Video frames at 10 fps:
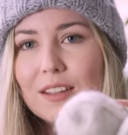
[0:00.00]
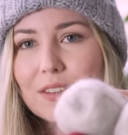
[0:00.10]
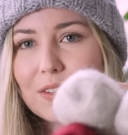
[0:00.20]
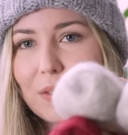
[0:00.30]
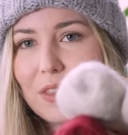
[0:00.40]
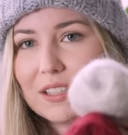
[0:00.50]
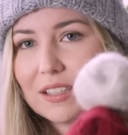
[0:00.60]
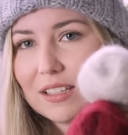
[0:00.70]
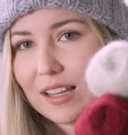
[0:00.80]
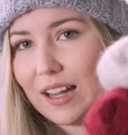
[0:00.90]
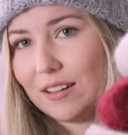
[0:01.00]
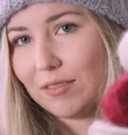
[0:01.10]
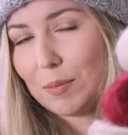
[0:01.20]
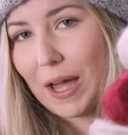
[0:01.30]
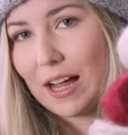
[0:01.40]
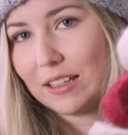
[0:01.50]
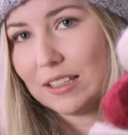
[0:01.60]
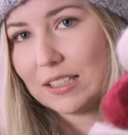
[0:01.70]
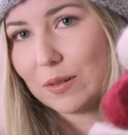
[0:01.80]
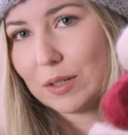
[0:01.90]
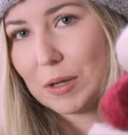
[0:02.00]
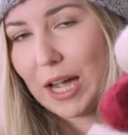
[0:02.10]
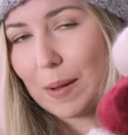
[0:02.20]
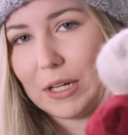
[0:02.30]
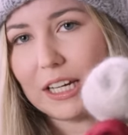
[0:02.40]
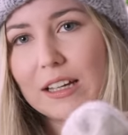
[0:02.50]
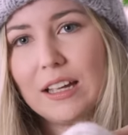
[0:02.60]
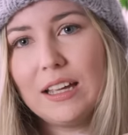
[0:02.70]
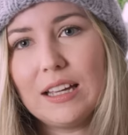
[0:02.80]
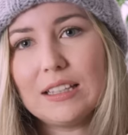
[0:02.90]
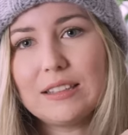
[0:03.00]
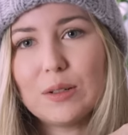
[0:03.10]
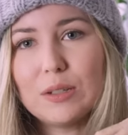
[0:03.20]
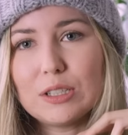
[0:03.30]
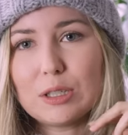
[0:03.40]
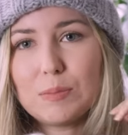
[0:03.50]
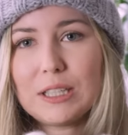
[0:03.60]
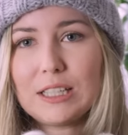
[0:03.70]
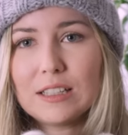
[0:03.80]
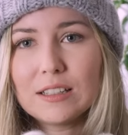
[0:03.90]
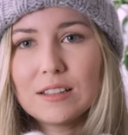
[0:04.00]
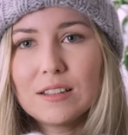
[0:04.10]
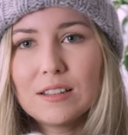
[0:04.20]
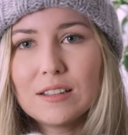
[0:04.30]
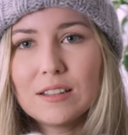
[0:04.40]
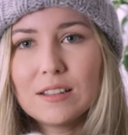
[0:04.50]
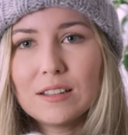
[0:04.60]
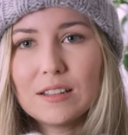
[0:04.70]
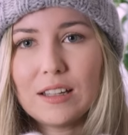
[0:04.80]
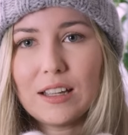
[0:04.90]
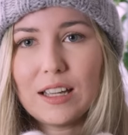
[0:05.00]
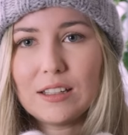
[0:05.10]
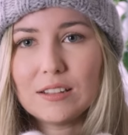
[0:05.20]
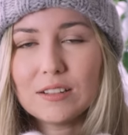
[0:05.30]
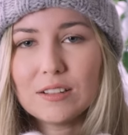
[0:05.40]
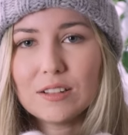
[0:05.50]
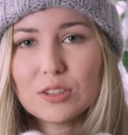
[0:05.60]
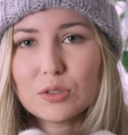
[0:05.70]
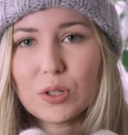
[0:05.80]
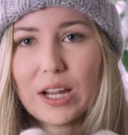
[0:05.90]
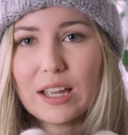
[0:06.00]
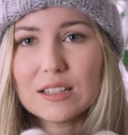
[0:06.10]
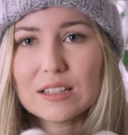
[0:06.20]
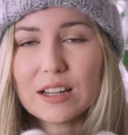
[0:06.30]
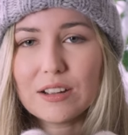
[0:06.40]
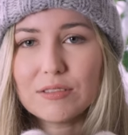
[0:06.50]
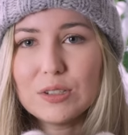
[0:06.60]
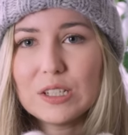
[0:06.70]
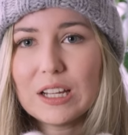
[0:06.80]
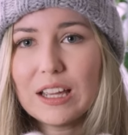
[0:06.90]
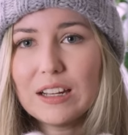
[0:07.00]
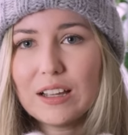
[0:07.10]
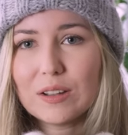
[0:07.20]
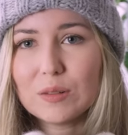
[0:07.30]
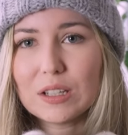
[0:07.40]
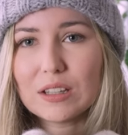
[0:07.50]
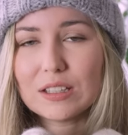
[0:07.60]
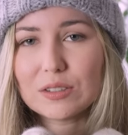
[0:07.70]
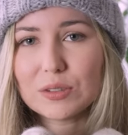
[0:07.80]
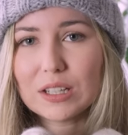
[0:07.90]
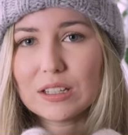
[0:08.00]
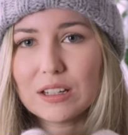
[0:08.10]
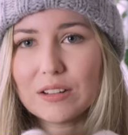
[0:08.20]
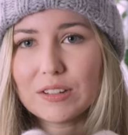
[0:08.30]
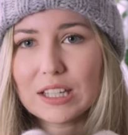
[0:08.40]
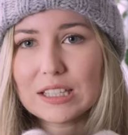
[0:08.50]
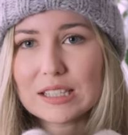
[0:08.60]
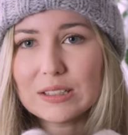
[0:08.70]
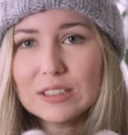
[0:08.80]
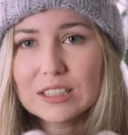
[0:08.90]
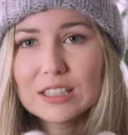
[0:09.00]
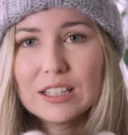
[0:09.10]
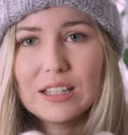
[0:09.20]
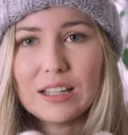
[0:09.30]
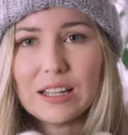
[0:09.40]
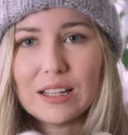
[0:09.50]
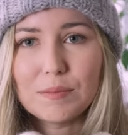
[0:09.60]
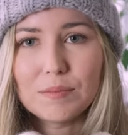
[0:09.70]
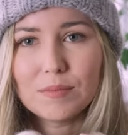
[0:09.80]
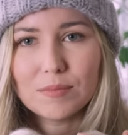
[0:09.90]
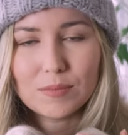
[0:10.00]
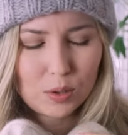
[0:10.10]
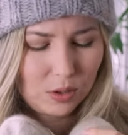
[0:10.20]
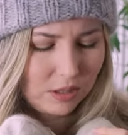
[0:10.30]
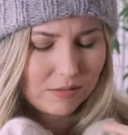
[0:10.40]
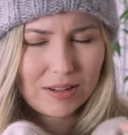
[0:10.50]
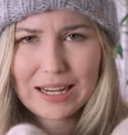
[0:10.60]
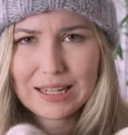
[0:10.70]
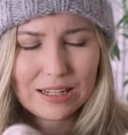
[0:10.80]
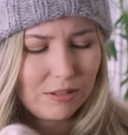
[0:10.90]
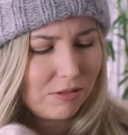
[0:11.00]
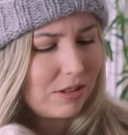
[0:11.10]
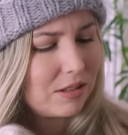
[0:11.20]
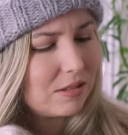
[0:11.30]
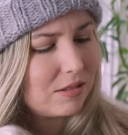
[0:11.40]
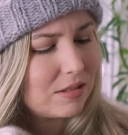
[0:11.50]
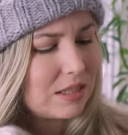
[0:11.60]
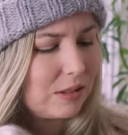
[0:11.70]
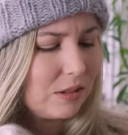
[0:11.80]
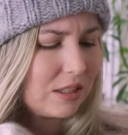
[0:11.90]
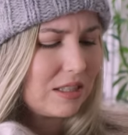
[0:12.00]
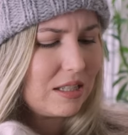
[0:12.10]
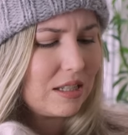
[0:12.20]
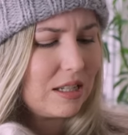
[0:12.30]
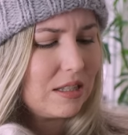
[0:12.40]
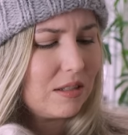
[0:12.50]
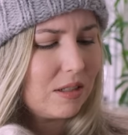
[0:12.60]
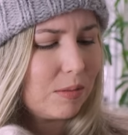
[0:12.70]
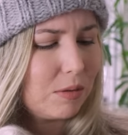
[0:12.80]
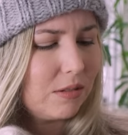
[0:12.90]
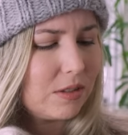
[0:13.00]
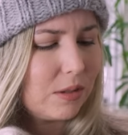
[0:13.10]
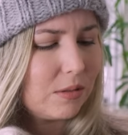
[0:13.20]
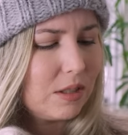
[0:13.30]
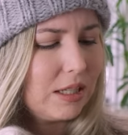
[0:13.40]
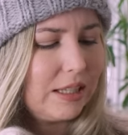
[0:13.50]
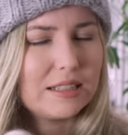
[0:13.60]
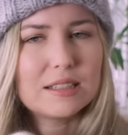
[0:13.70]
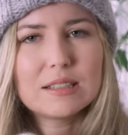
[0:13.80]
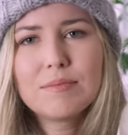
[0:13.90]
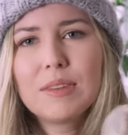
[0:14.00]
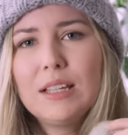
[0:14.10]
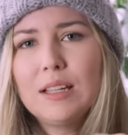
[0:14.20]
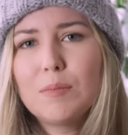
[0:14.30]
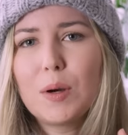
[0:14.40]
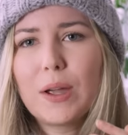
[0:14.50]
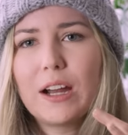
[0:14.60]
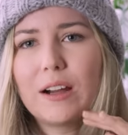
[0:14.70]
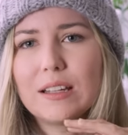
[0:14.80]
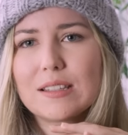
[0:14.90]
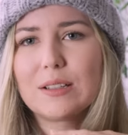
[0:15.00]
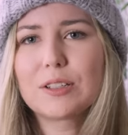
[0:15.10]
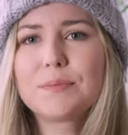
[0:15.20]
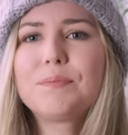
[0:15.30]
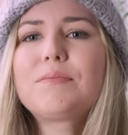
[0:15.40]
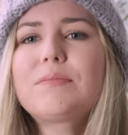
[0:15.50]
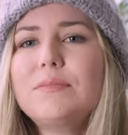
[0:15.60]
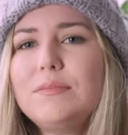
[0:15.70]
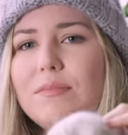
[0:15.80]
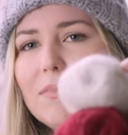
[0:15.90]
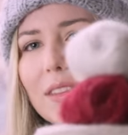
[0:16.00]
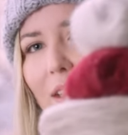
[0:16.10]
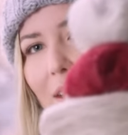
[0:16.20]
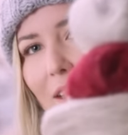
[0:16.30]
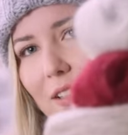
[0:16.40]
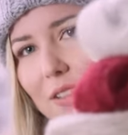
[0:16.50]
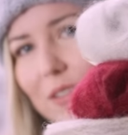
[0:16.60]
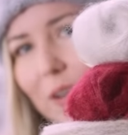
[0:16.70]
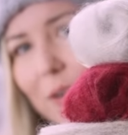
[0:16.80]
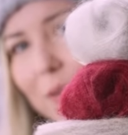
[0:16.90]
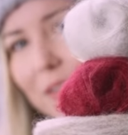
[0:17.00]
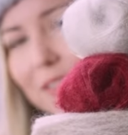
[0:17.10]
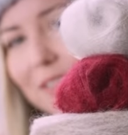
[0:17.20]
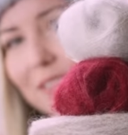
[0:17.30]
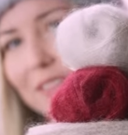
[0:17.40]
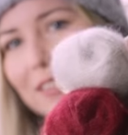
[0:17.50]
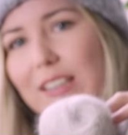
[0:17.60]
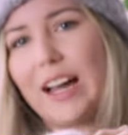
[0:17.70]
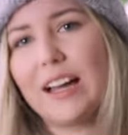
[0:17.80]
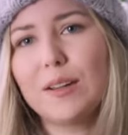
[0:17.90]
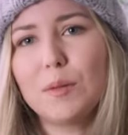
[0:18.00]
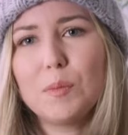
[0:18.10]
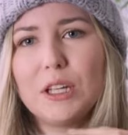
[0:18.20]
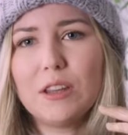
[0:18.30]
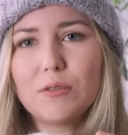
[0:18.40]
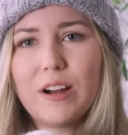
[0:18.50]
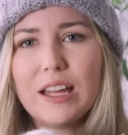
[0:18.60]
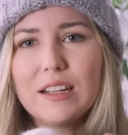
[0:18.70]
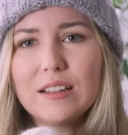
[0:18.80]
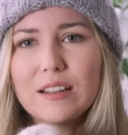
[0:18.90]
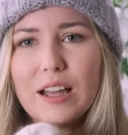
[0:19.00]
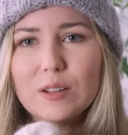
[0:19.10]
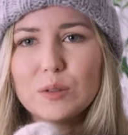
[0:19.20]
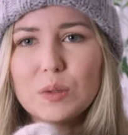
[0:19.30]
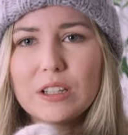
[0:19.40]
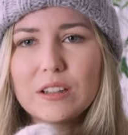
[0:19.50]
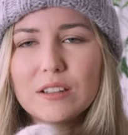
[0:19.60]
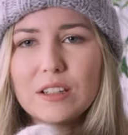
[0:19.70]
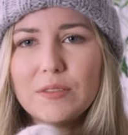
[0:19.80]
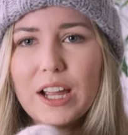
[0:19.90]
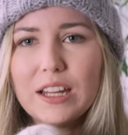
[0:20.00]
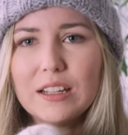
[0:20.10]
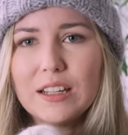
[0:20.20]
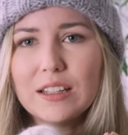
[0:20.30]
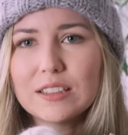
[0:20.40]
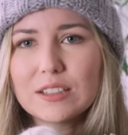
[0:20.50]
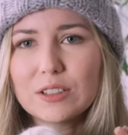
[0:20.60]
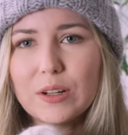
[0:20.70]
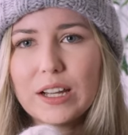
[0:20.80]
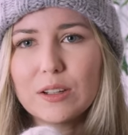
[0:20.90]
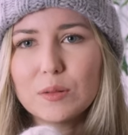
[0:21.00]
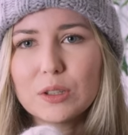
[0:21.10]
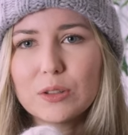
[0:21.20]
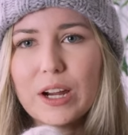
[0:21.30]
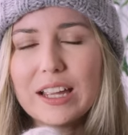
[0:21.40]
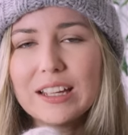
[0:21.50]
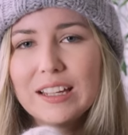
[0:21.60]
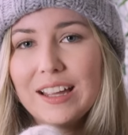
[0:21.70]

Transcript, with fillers: So this is kind of the palette that's going to be happening. It's going to be a strand of Nutiden held with a strand of kid silk, um, or any kind of silk. Is this kid silk? I believe so. Yes. Mohair and silk. So yeah, it will be the red held with the red and the gray held with the gray.